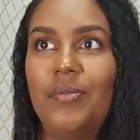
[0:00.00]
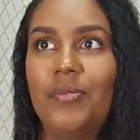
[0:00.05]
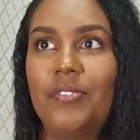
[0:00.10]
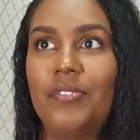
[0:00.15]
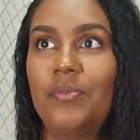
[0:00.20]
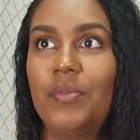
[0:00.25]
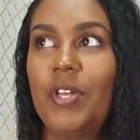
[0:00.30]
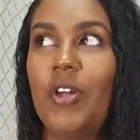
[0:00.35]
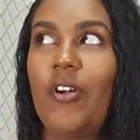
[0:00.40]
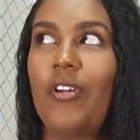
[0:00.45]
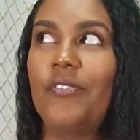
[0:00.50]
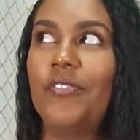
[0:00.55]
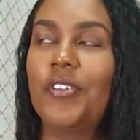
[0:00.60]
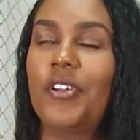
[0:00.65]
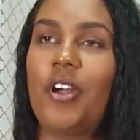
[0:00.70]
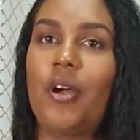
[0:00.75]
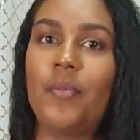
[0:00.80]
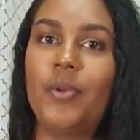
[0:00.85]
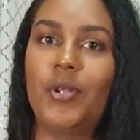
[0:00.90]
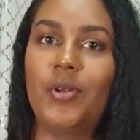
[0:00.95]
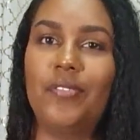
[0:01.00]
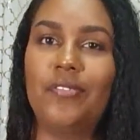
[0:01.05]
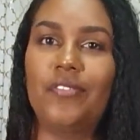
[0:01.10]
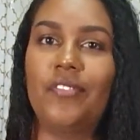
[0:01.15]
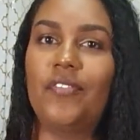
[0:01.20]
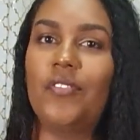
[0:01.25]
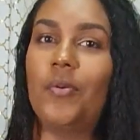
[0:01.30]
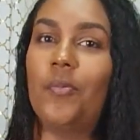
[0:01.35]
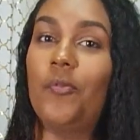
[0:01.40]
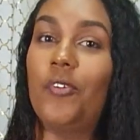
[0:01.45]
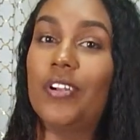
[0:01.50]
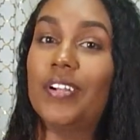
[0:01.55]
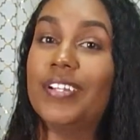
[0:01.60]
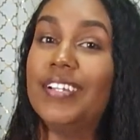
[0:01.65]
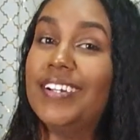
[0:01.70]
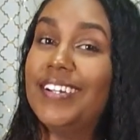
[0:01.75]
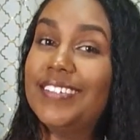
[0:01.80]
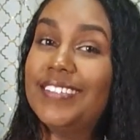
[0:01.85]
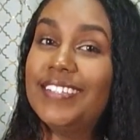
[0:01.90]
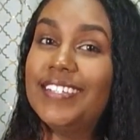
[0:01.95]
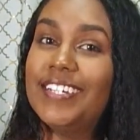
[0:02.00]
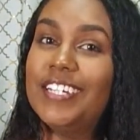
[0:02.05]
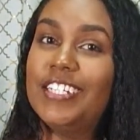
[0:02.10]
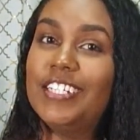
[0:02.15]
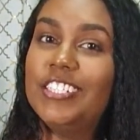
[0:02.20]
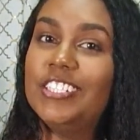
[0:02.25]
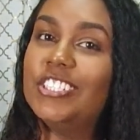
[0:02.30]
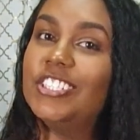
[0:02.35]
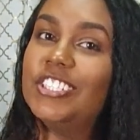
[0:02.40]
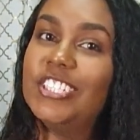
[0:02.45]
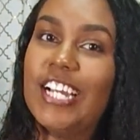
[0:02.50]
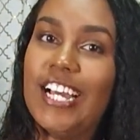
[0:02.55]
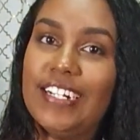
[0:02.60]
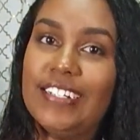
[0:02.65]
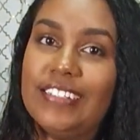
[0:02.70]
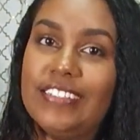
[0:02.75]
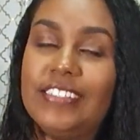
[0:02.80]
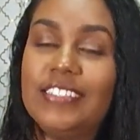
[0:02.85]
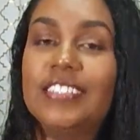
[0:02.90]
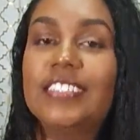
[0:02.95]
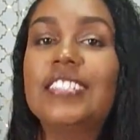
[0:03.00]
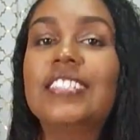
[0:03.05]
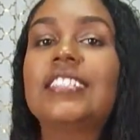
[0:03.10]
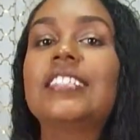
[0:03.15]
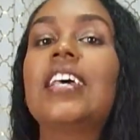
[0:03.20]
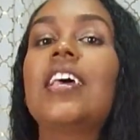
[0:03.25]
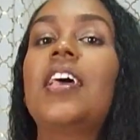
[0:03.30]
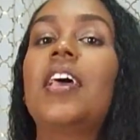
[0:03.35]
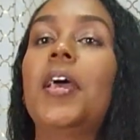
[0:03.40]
with me or if you're coming over from one of the other ladies' channels,